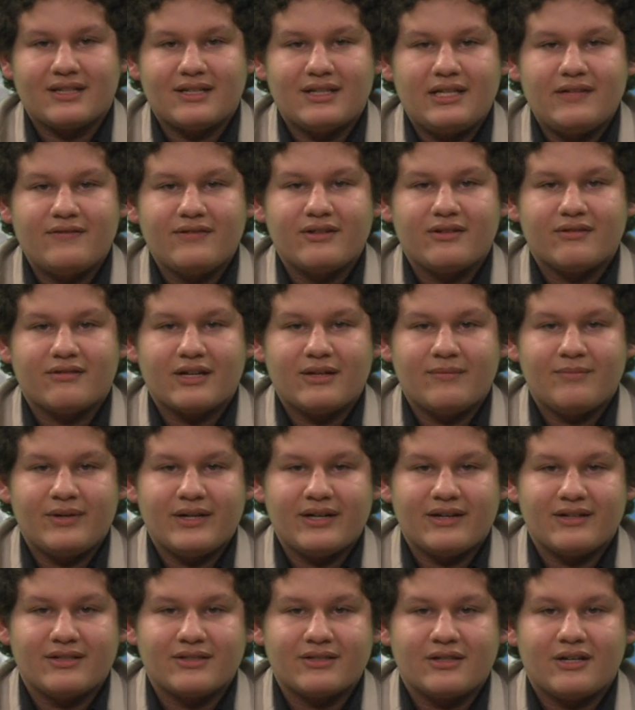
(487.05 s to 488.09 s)
and even
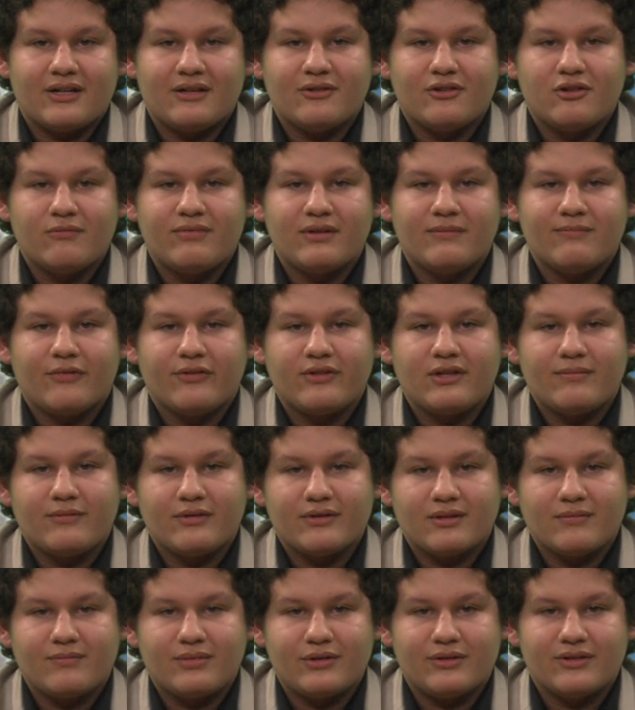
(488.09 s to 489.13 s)
grandparents all opened
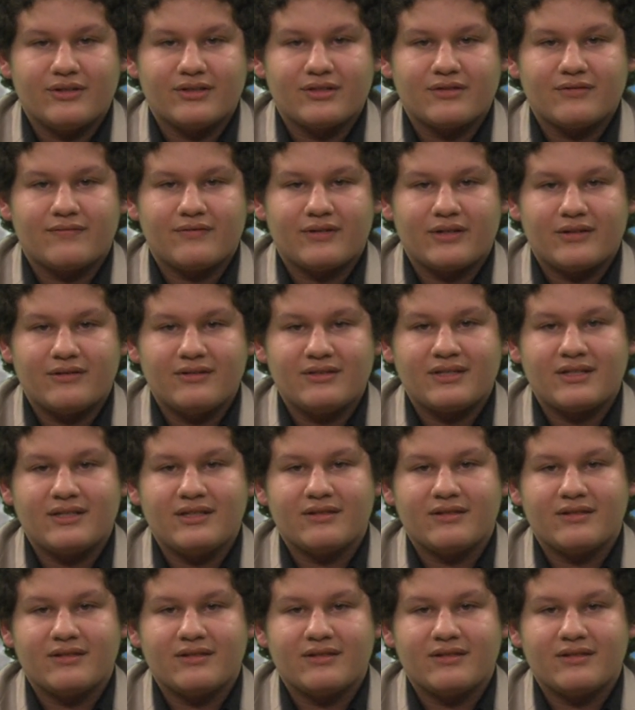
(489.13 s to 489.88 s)
multiple computers, phones,